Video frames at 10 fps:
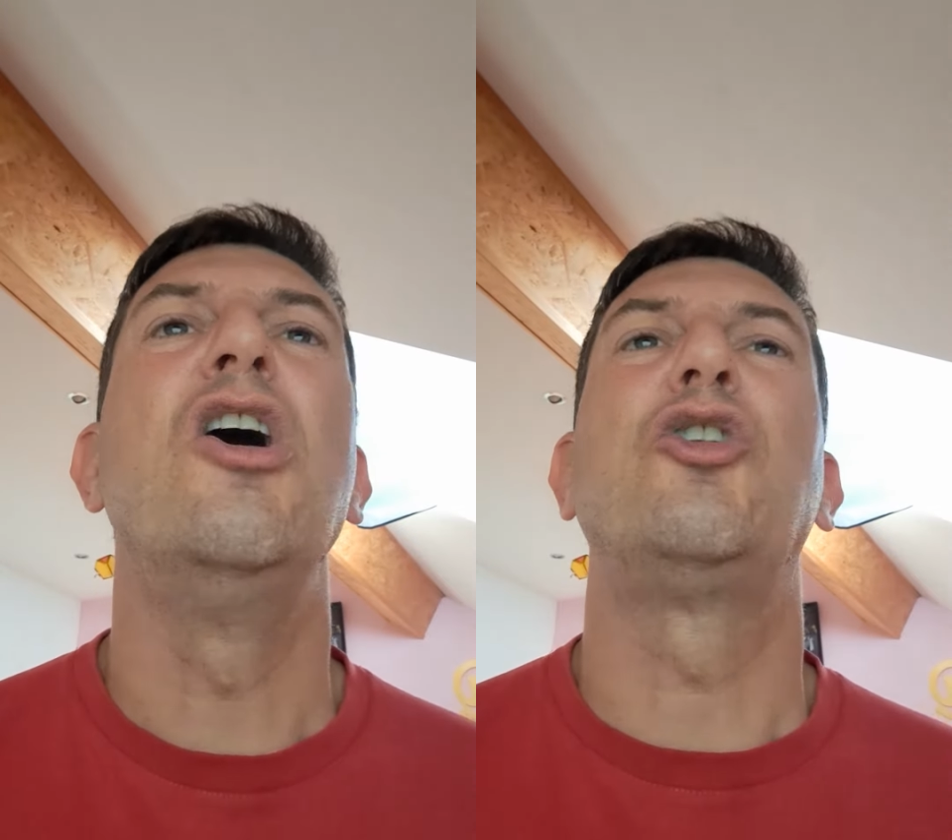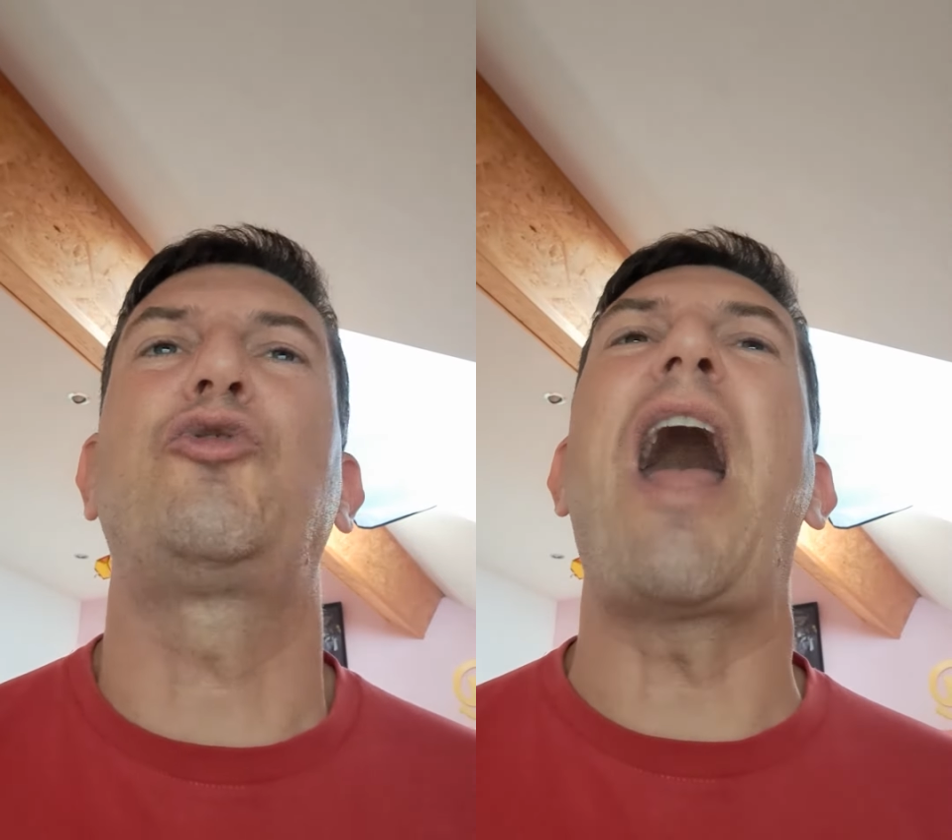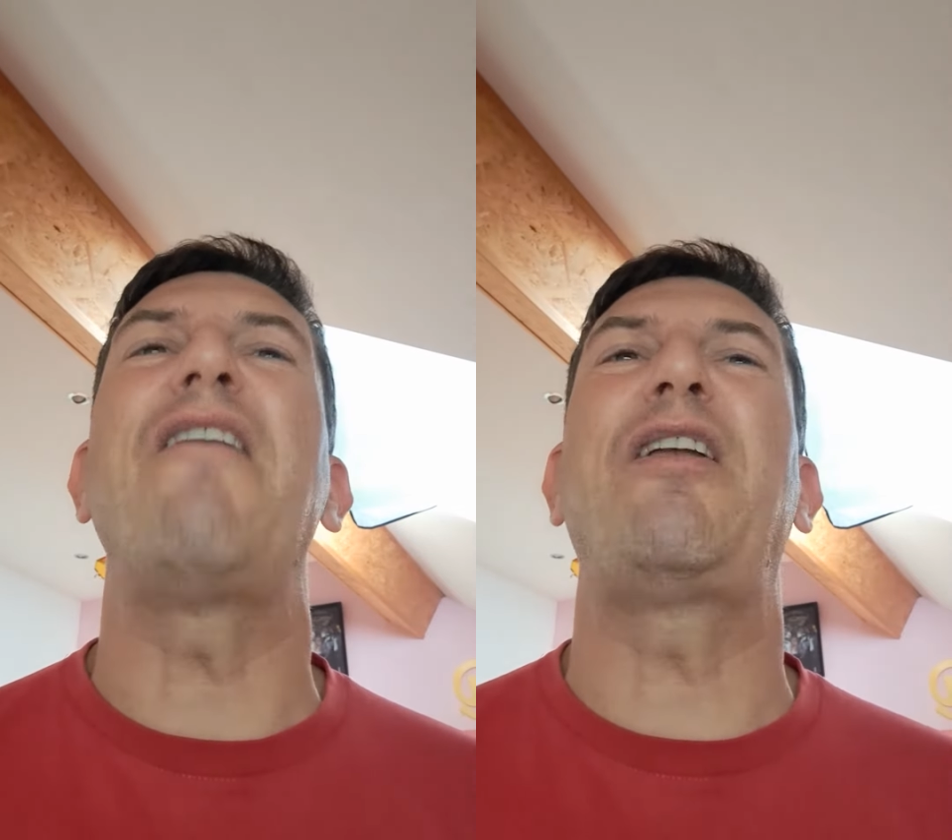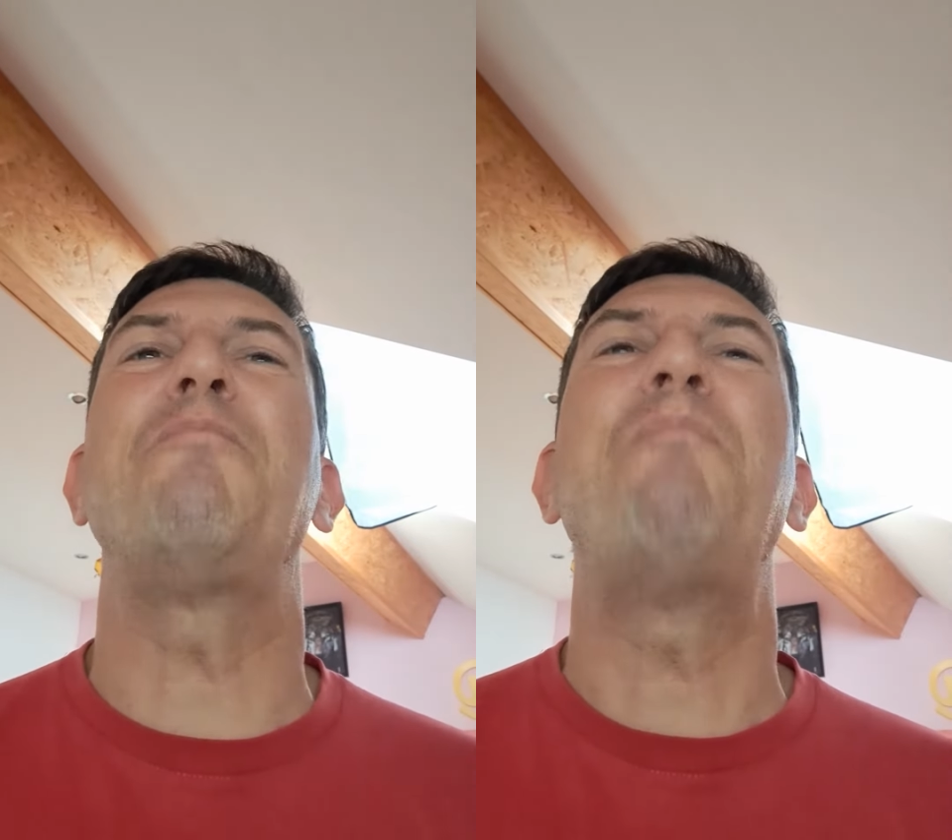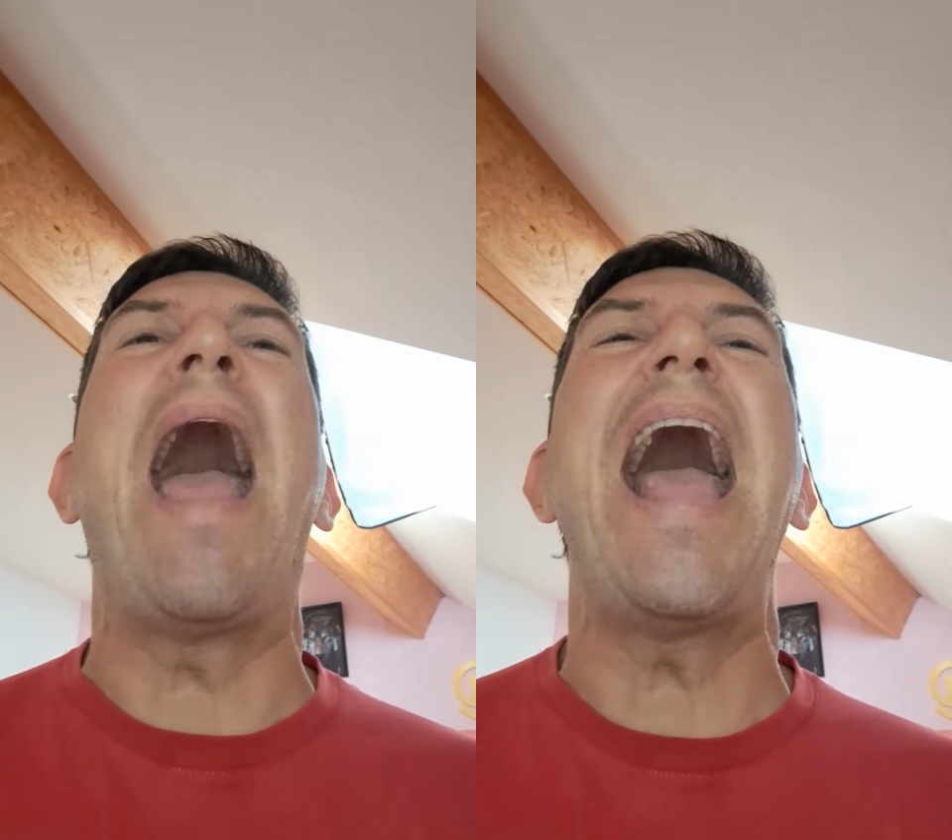driving
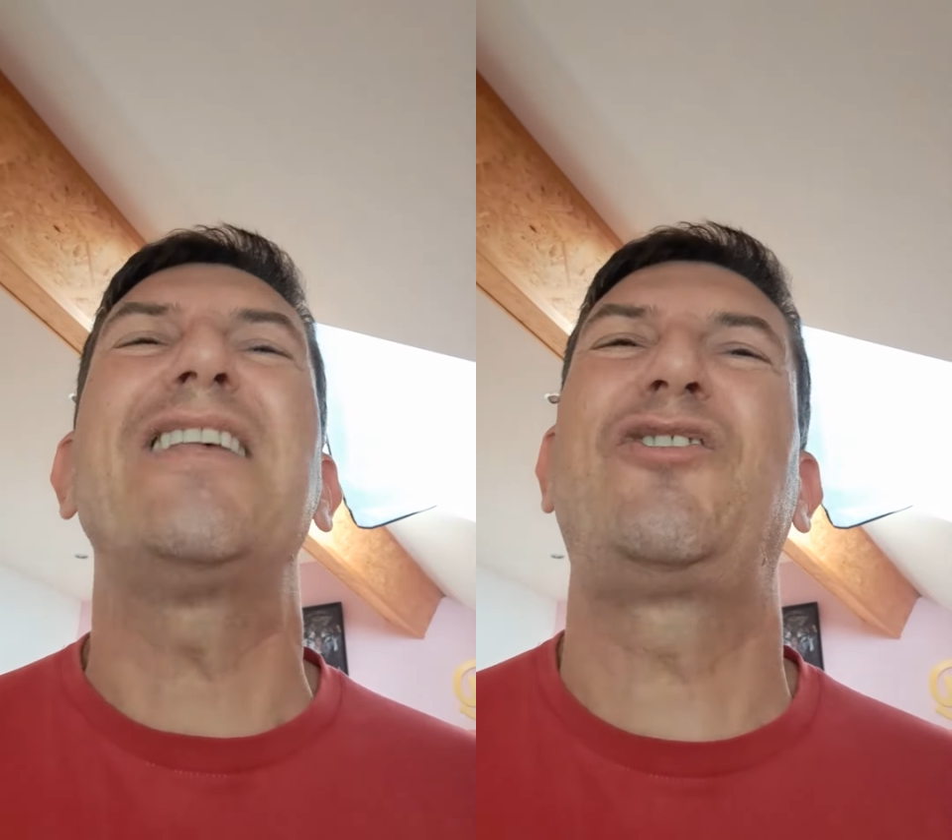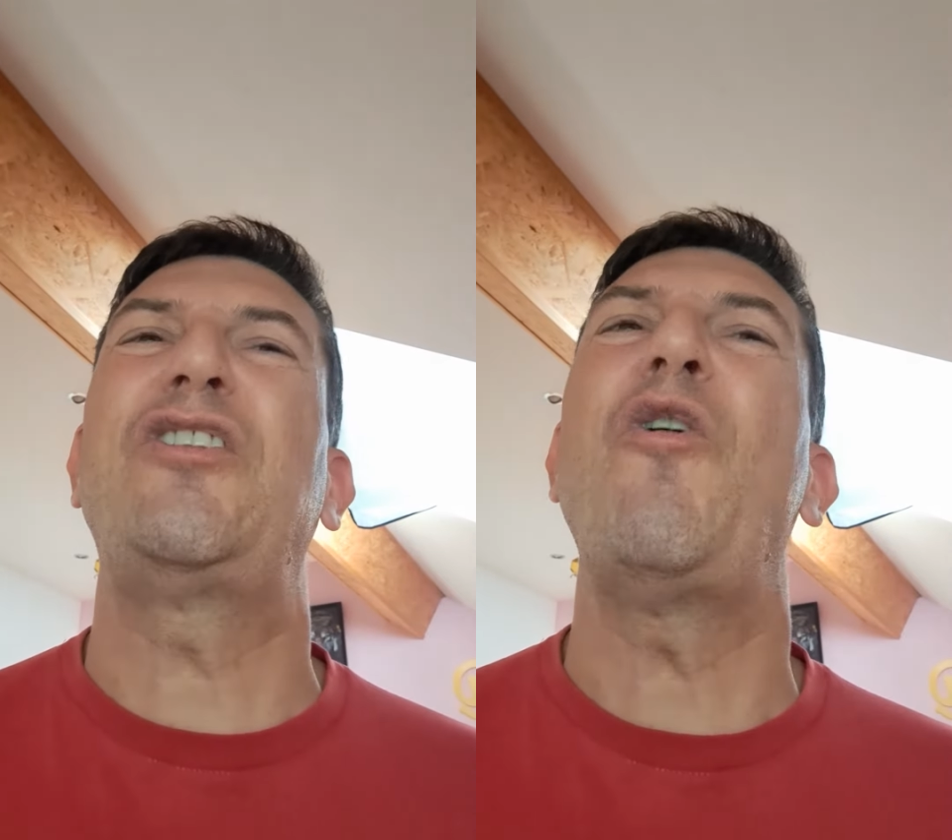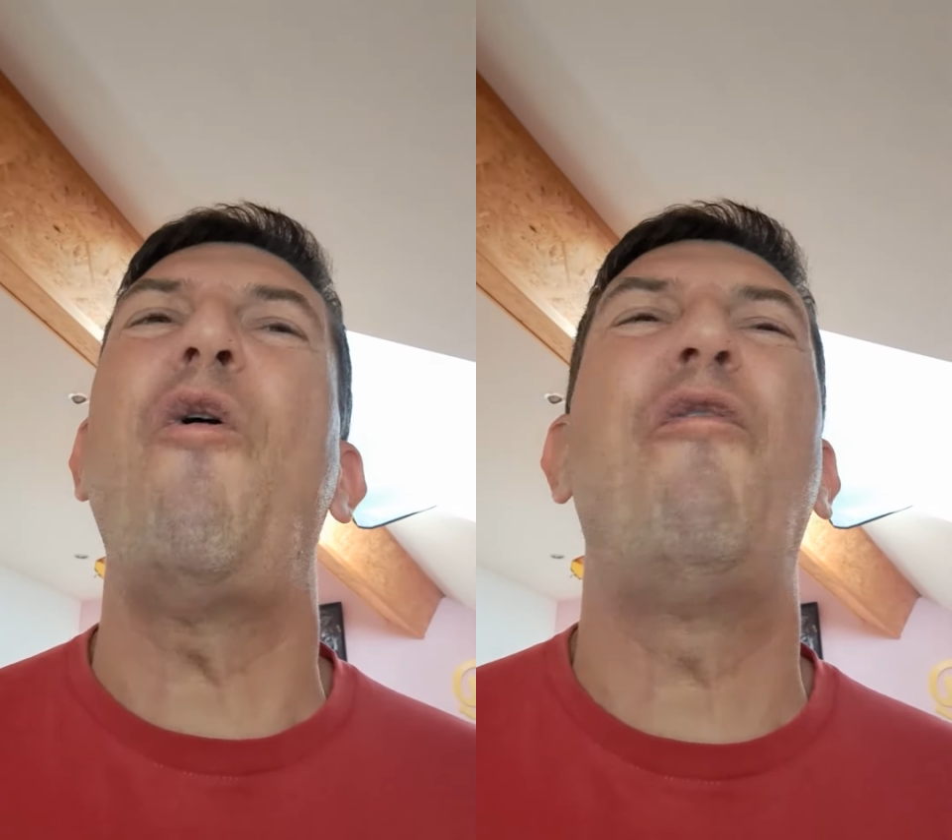past your